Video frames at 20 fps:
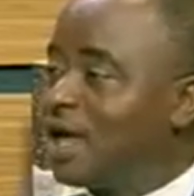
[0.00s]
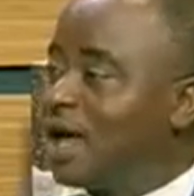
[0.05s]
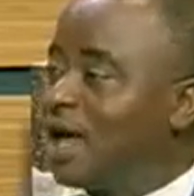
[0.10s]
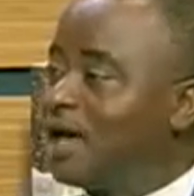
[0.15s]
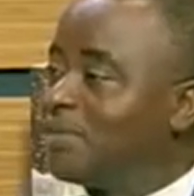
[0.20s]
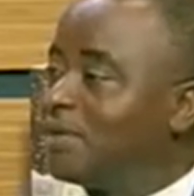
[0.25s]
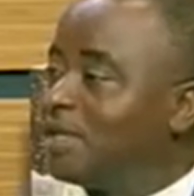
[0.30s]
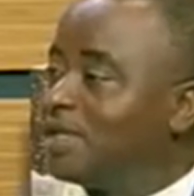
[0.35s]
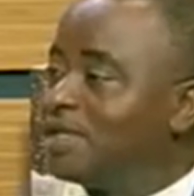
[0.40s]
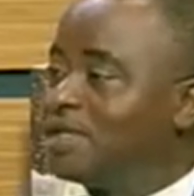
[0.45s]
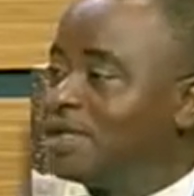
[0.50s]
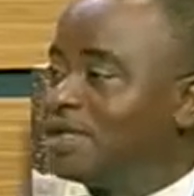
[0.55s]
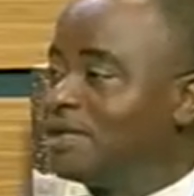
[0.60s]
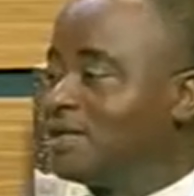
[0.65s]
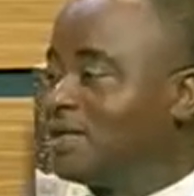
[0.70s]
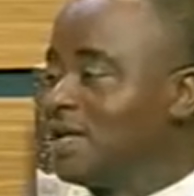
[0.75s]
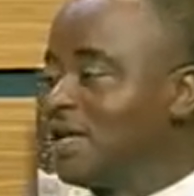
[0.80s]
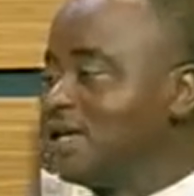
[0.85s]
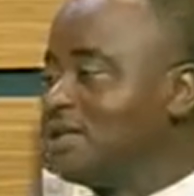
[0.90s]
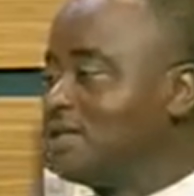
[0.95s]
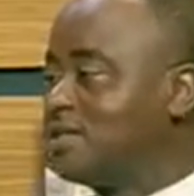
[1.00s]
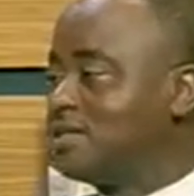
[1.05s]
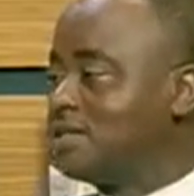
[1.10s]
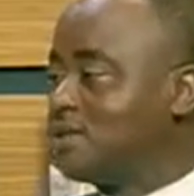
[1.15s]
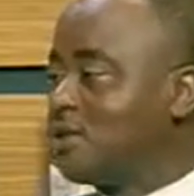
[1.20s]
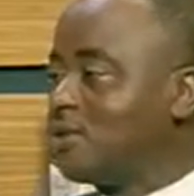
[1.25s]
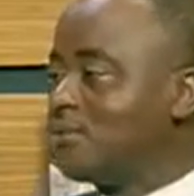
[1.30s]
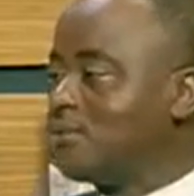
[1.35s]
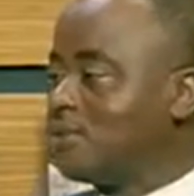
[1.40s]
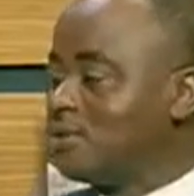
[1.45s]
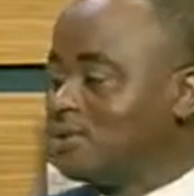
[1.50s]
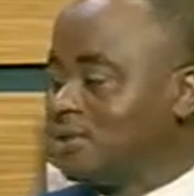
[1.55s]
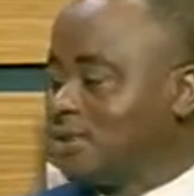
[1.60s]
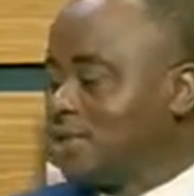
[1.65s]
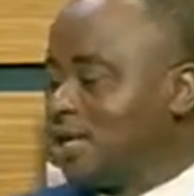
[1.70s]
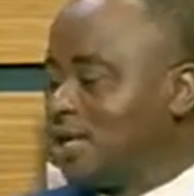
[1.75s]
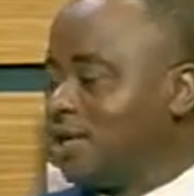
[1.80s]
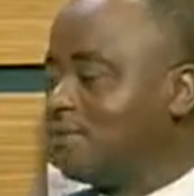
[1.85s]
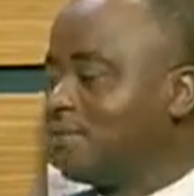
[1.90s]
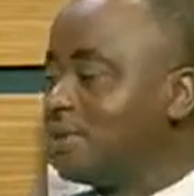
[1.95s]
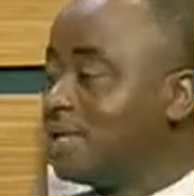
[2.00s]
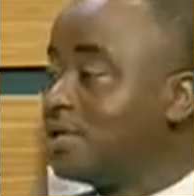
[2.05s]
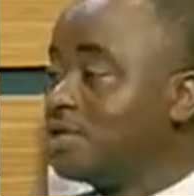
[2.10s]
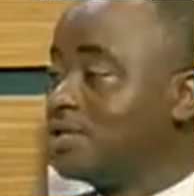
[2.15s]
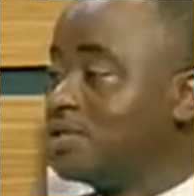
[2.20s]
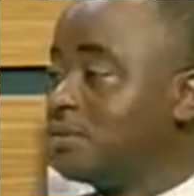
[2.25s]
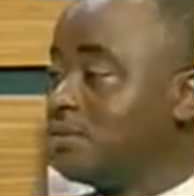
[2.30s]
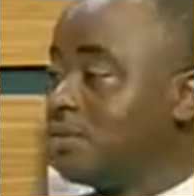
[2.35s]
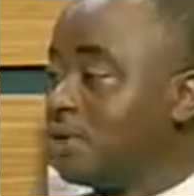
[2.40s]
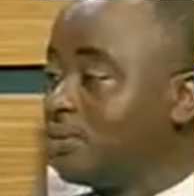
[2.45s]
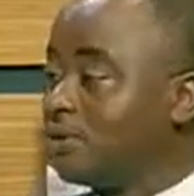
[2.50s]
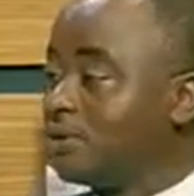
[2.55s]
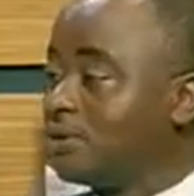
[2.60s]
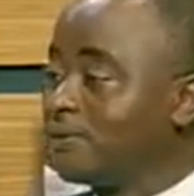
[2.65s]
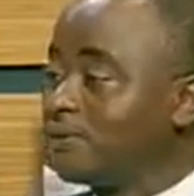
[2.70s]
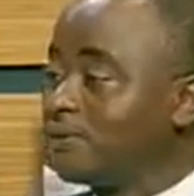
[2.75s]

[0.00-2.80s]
I mean, the case is almost irredeemable.